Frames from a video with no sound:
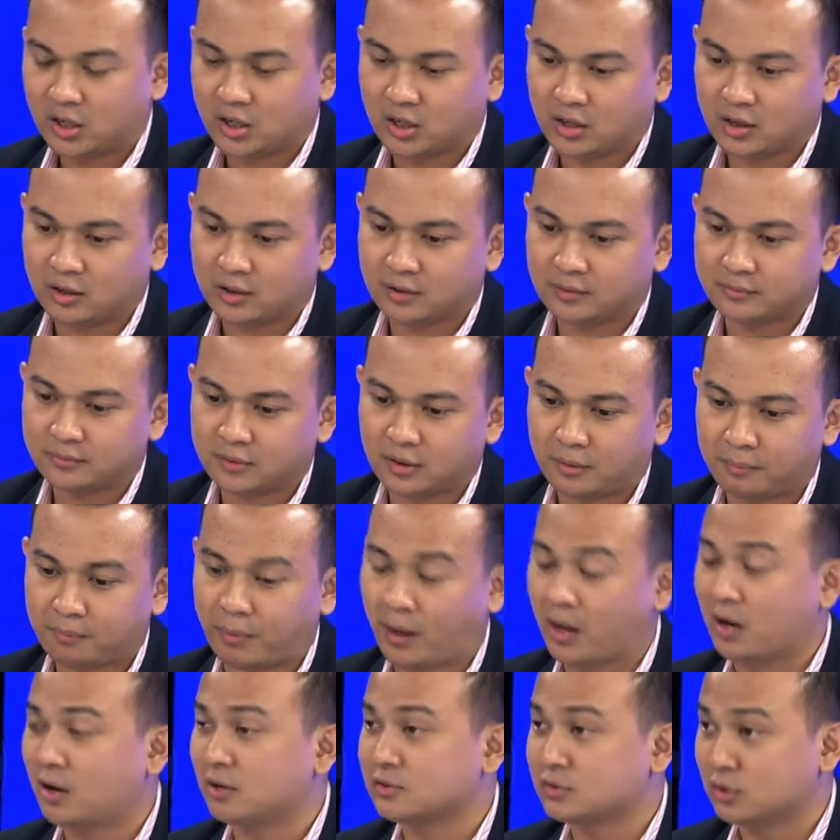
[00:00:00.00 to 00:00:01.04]
a
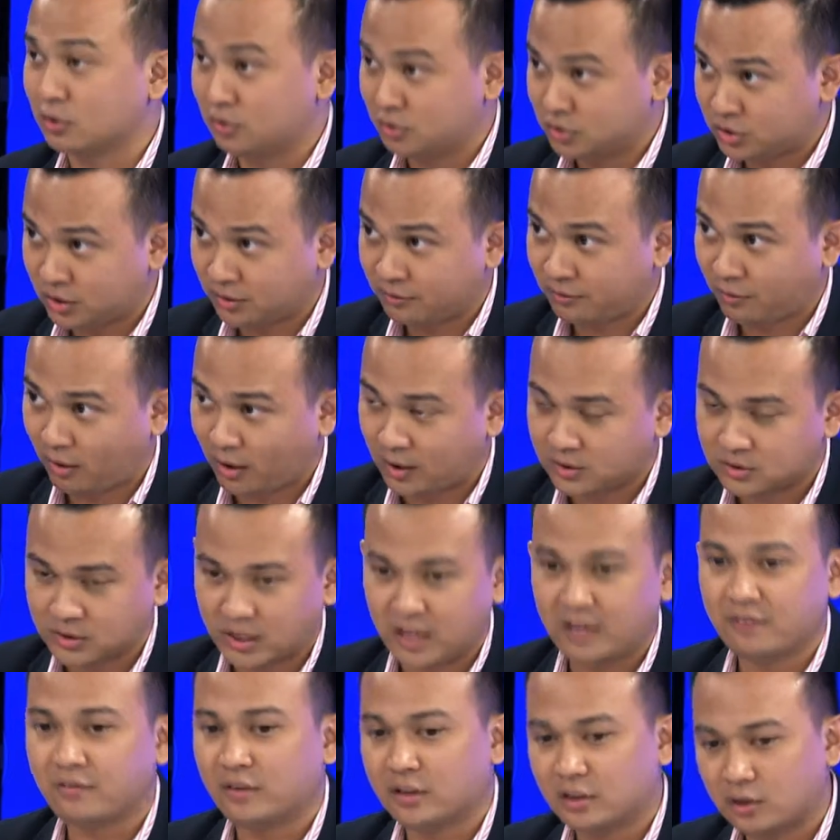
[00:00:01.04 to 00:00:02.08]
better solution for us,
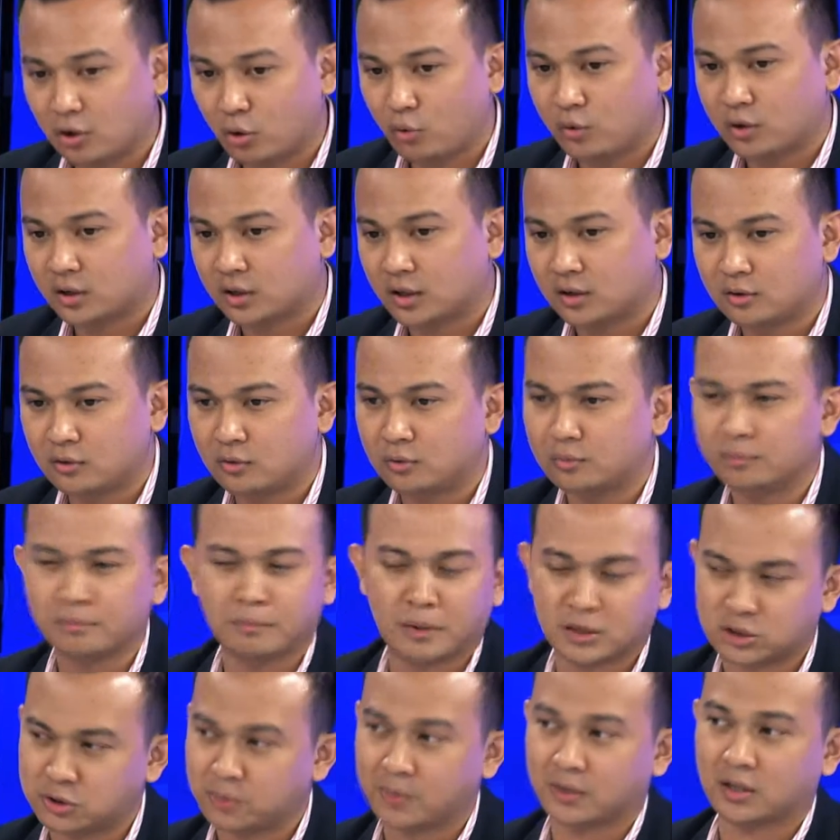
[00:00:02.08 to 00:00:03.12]
even though we can do
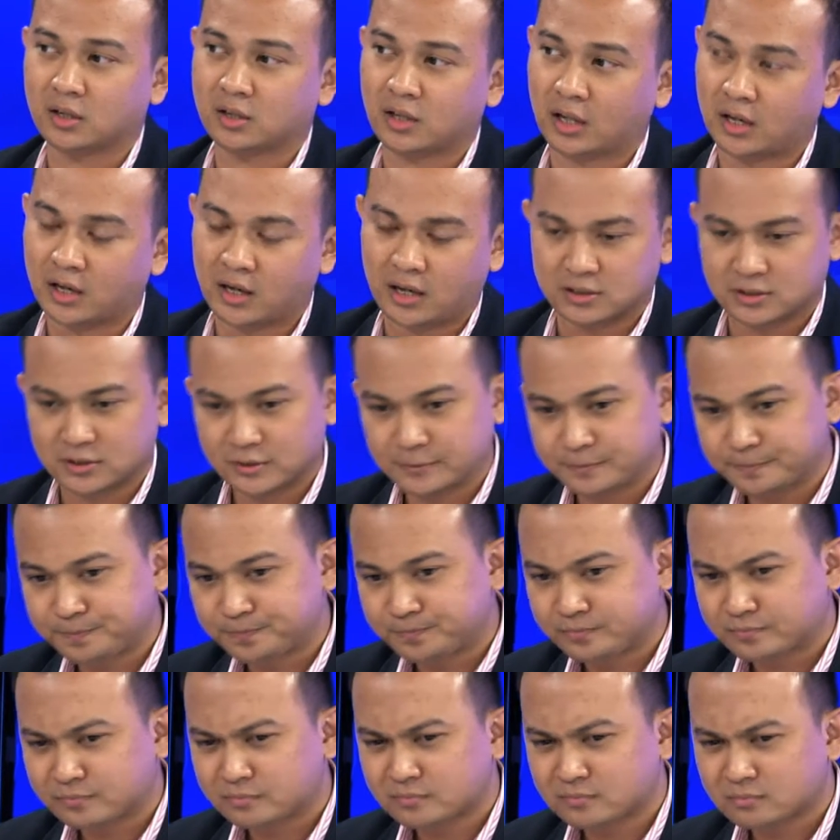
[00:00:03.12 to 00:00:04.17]
much better than this.
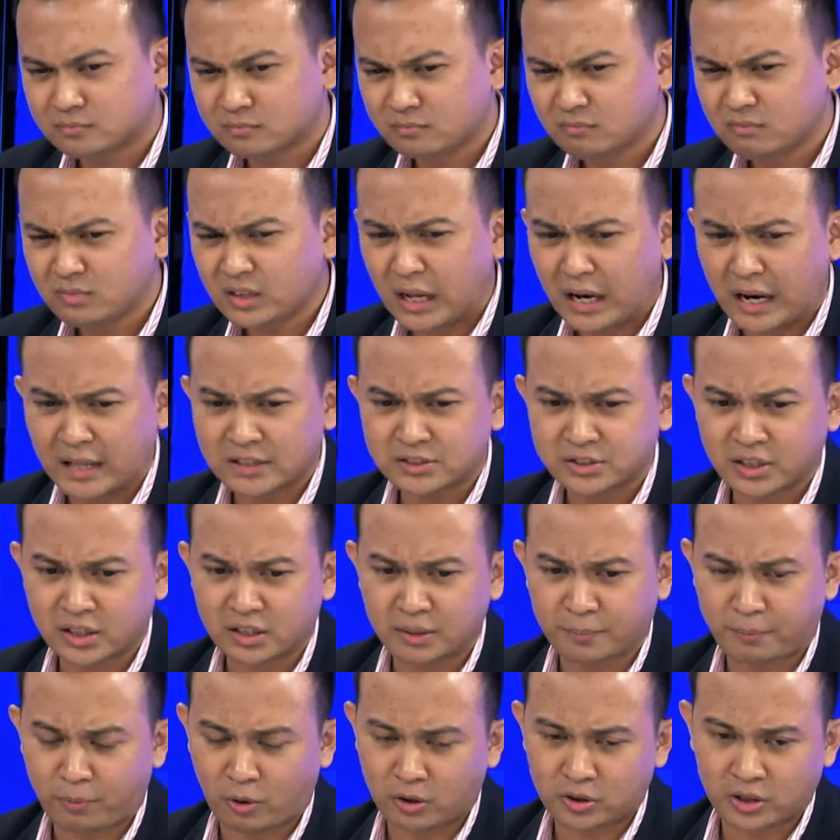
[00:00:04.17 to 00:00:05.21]
Let's say
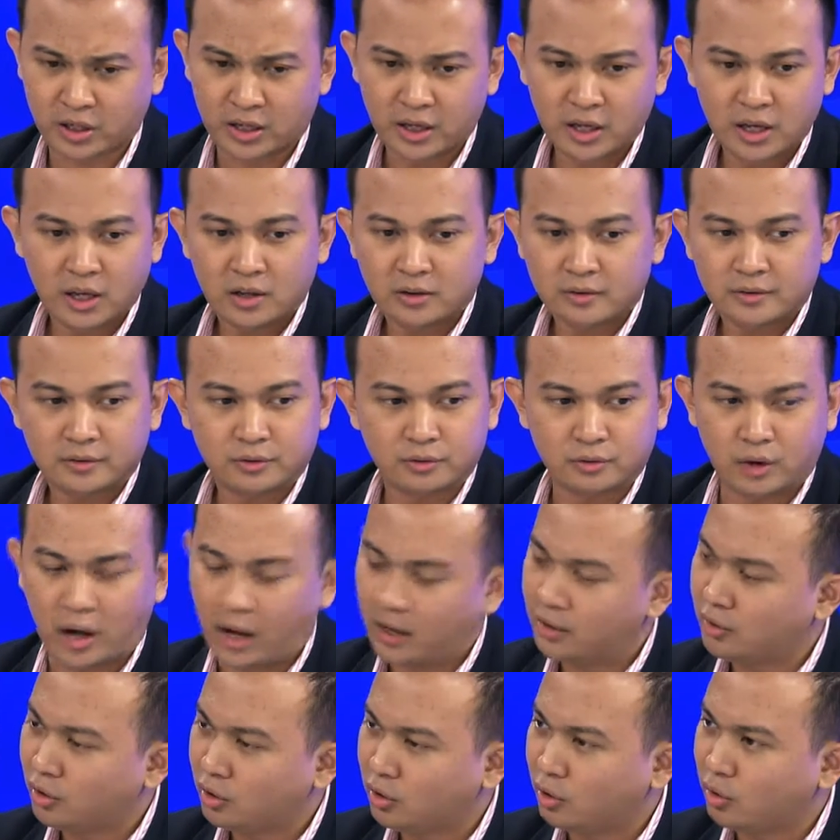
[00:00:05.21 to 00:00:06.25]
I
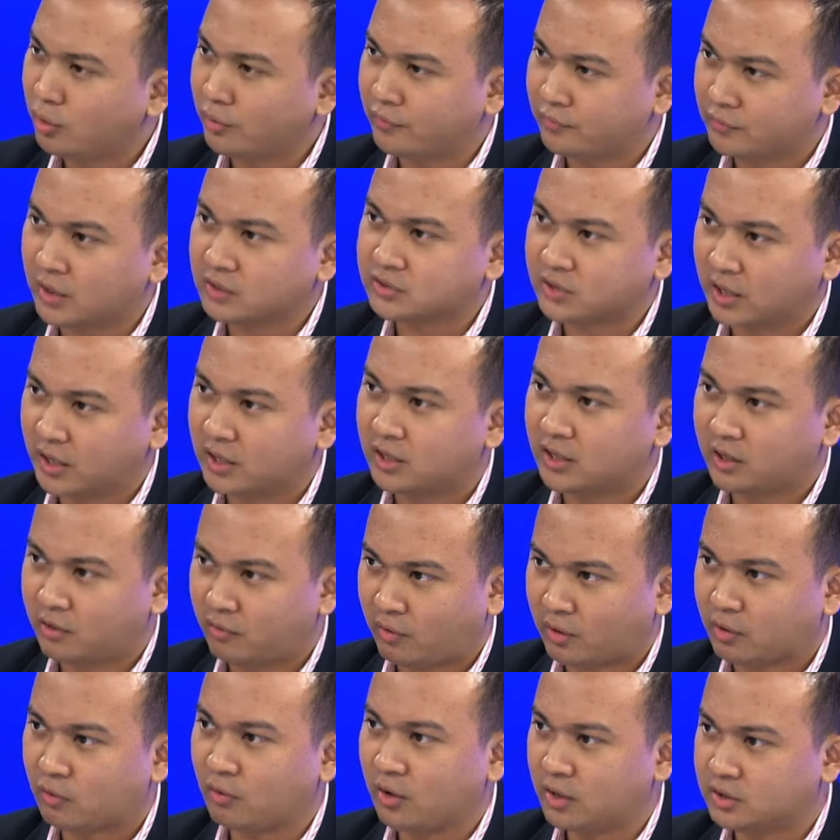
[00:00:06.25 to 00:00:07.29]
don't know if there's any
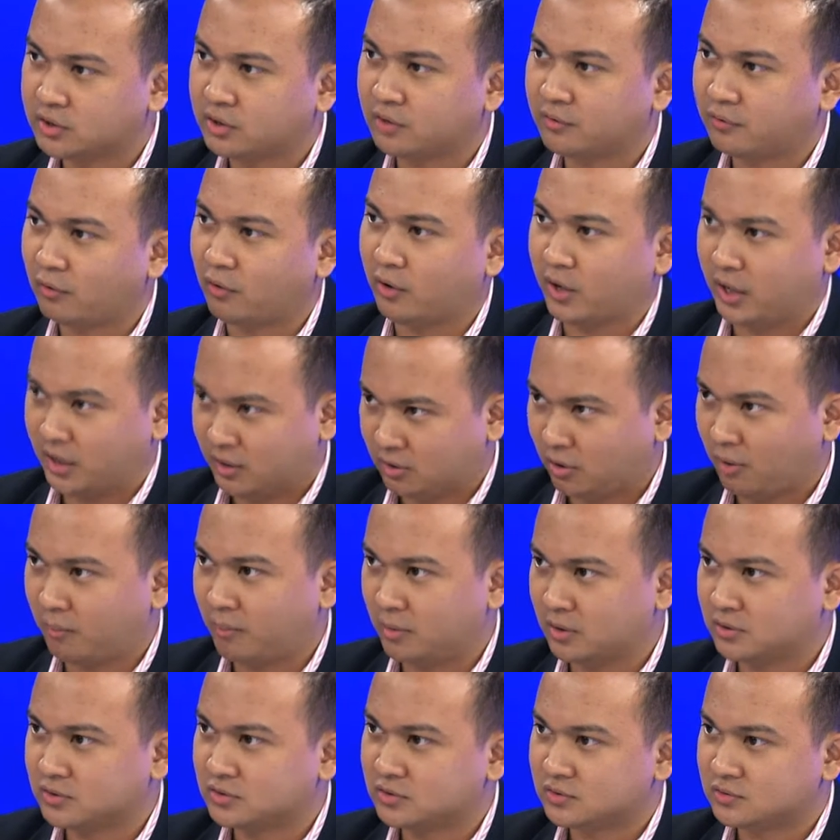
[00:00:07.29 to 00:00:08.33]
regulation for
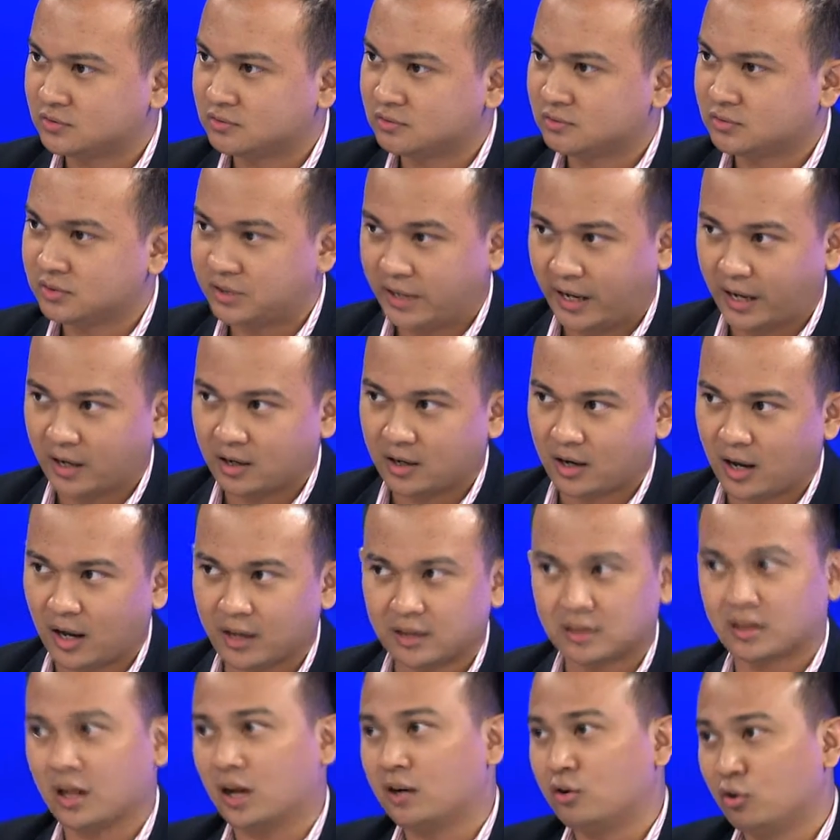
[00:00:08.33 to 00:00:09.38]
e-commerce yet. I
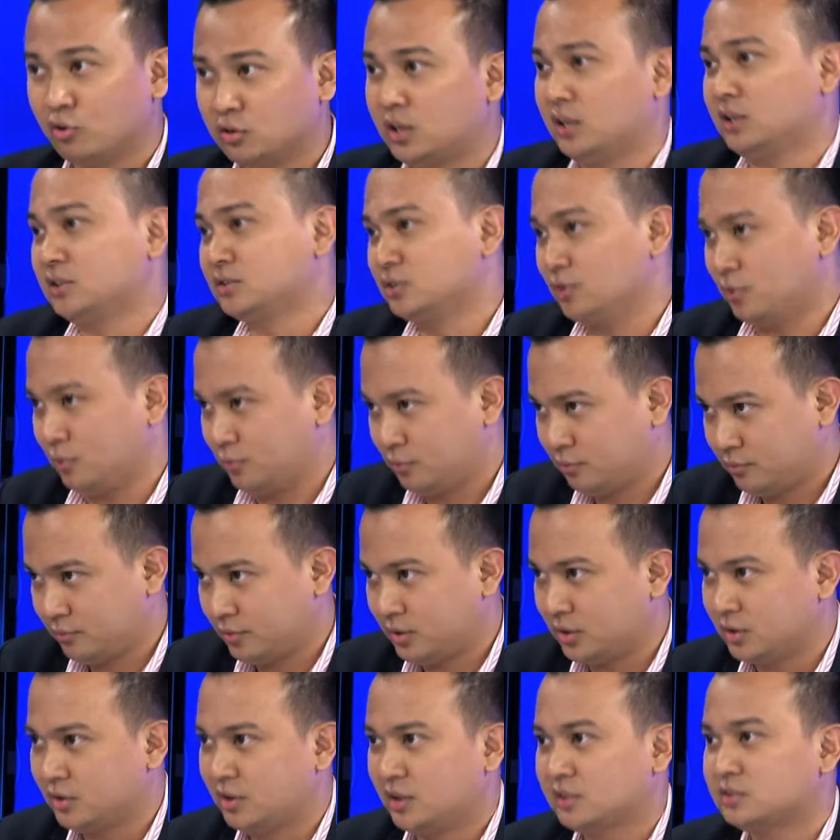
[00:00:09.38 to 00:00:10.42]
don't think so.
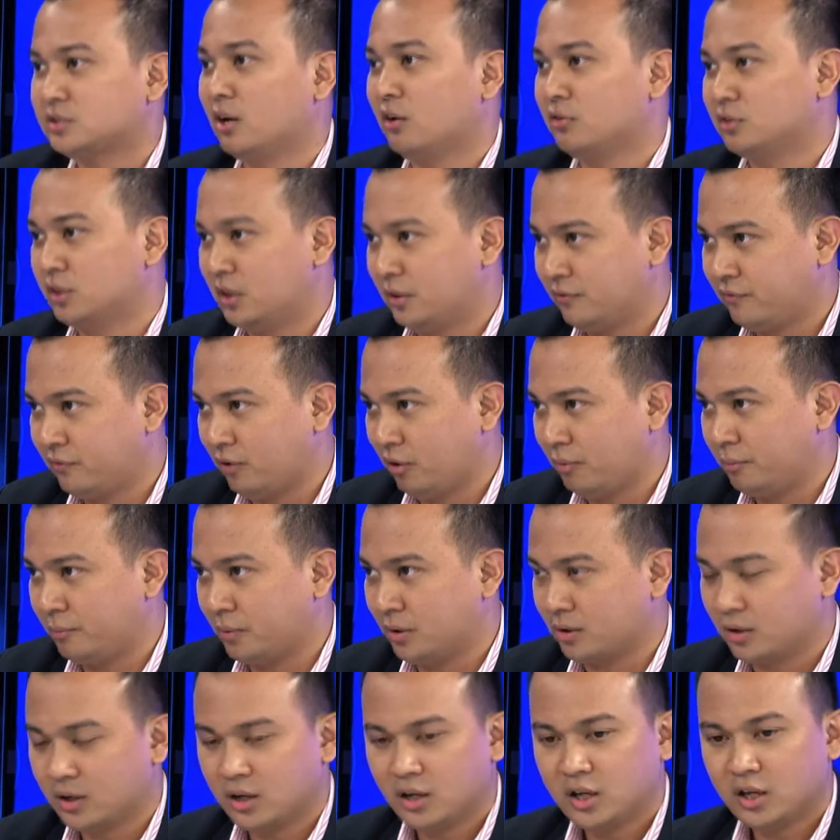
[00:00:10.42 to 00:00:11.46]
They're still on the development.
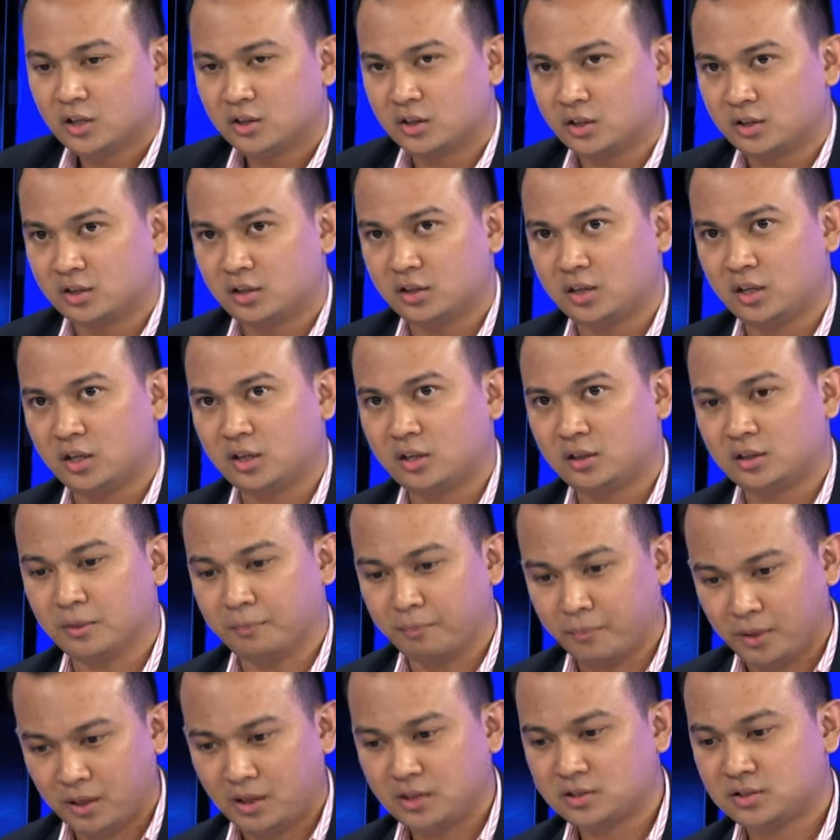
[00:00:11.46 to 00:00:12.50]
The
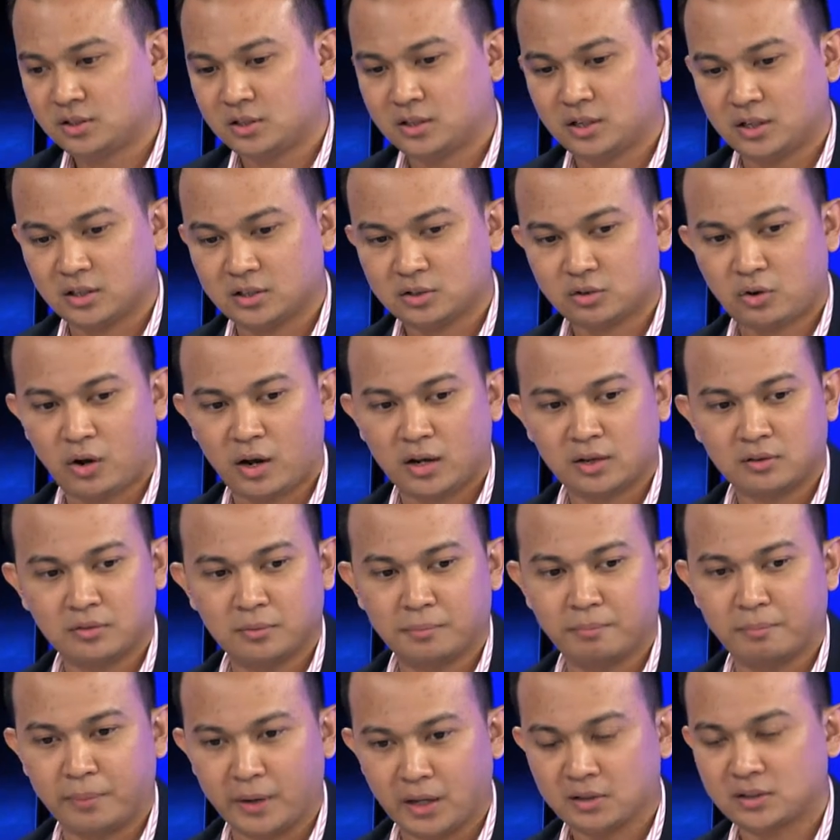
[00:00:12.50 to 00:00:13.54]
ministry, they're trying to
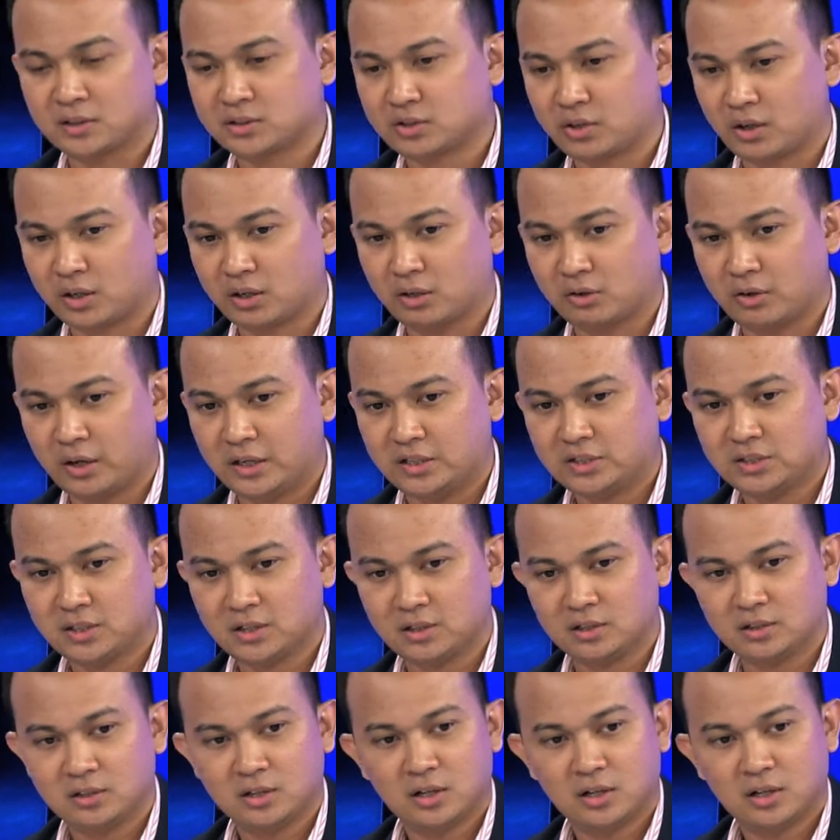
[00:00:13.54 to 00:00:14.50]
build this regulation.